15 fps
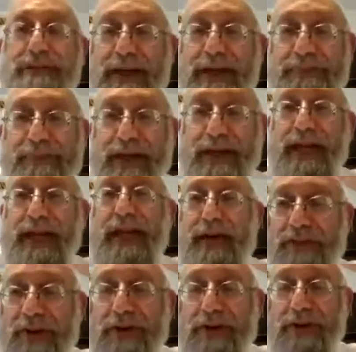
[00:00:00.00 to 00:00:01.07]
I had a half a
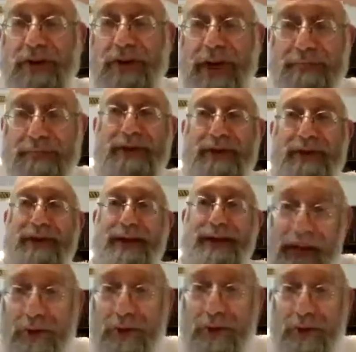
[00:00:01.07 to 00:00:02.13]
grape, and then I
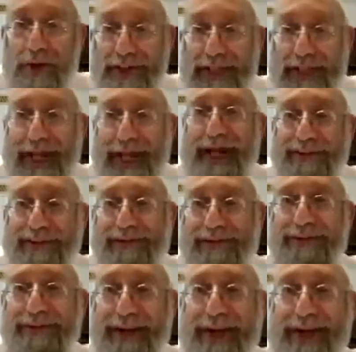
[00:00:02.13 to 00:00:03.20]
walked out,
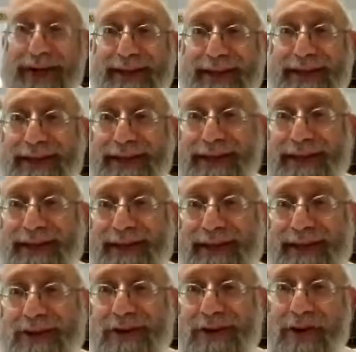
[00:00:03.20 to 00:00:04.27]
right?
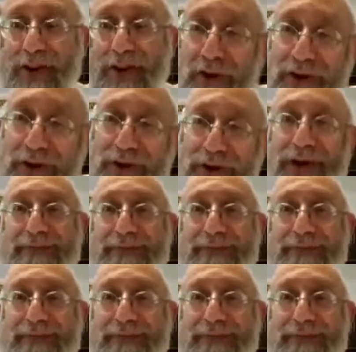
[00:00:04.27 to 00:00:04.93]
Or a whole grape.